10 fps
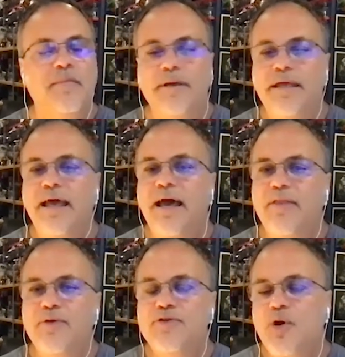but yeah
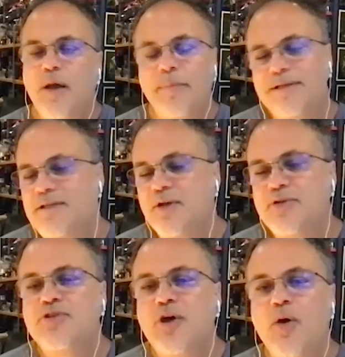those are i mean you know
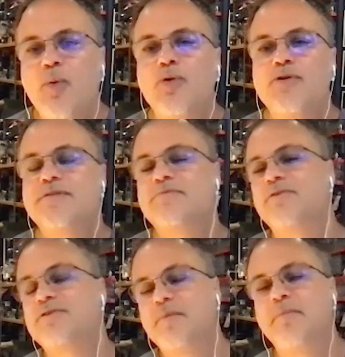star wars
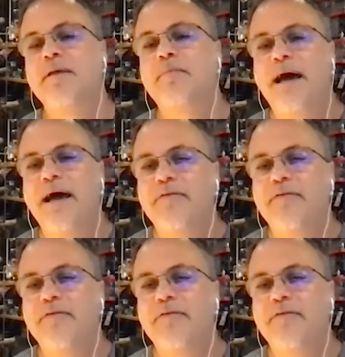for somebody my